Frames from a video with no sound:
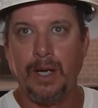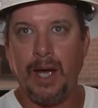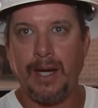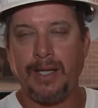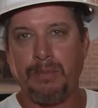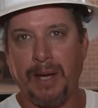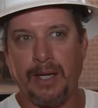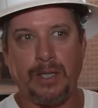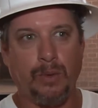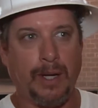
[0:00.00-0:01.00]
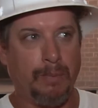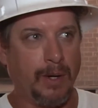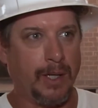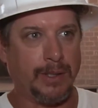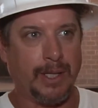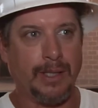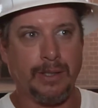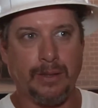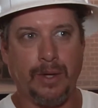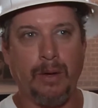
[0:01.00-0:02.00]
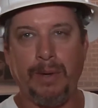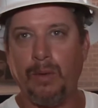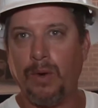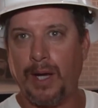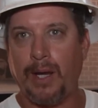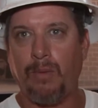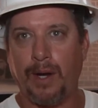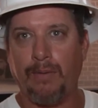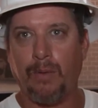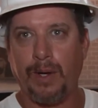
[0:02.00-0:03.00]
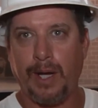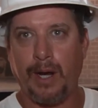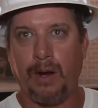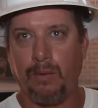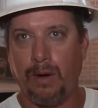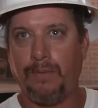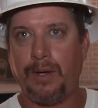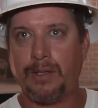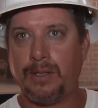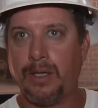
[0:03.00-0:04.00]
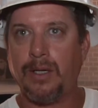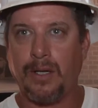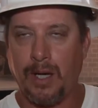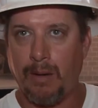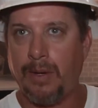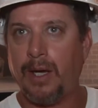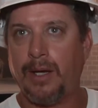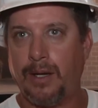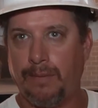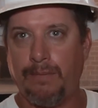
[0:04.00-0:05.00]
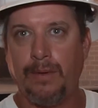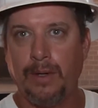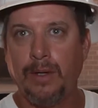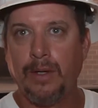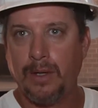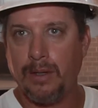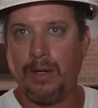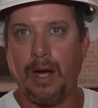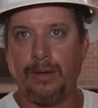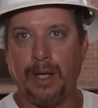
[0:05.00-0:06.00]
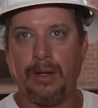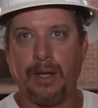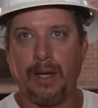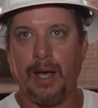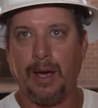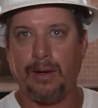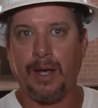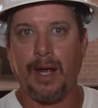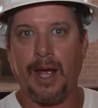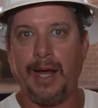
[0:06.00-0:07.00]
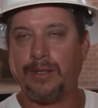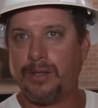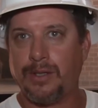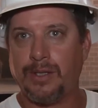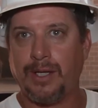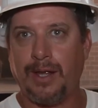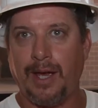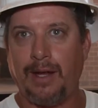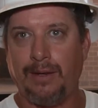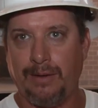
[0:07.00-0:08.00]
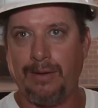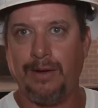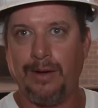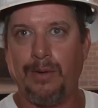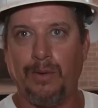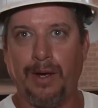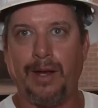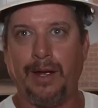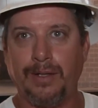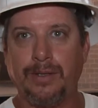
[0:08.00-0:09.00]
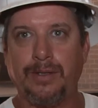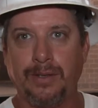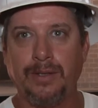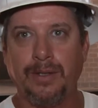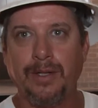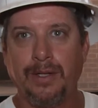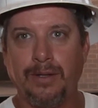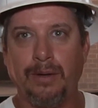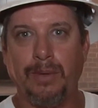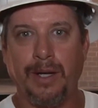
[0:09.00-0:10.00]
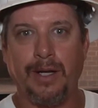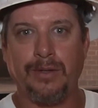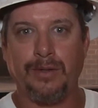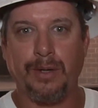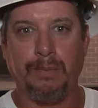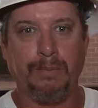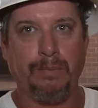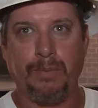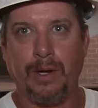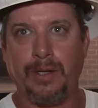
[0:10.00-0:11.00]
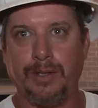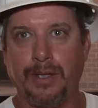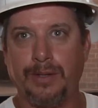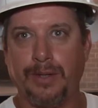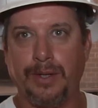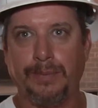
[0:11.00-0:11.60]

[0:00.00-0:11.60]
And that's about a 2-week process. So they'll be ready whenever we get our rough ends done to come in and knock that thing out. I'm kind of anxious to see that underway. That's going to be an interesting process there.